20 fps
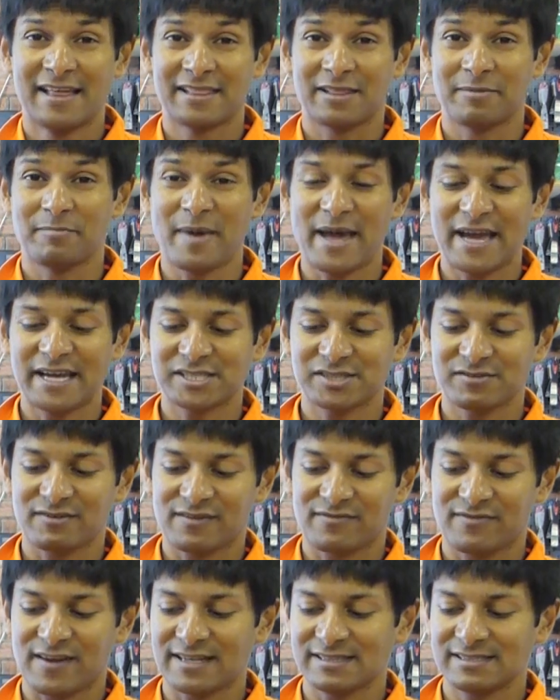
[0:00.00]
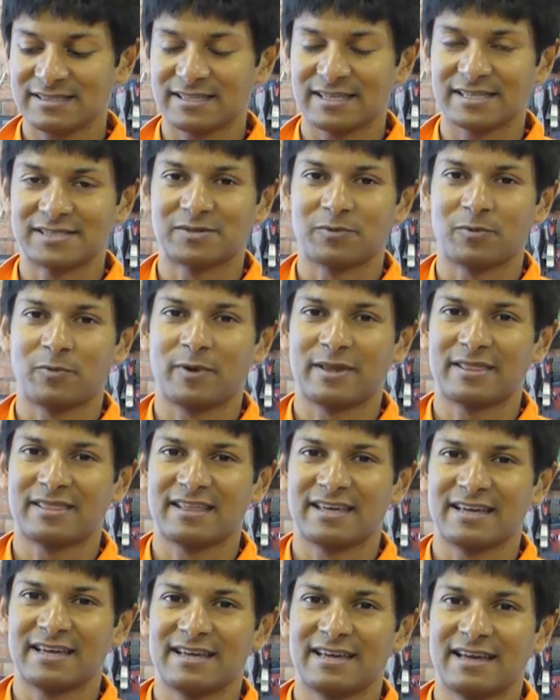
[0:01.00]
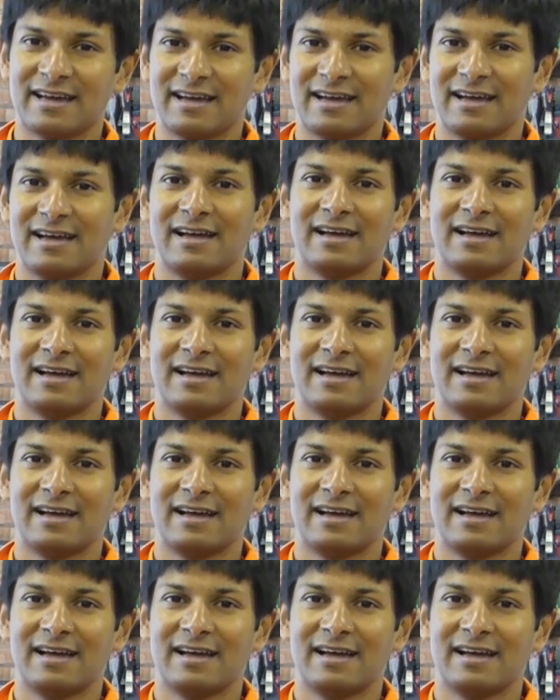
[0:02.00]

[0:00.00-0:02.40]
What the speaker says: The major advantage with the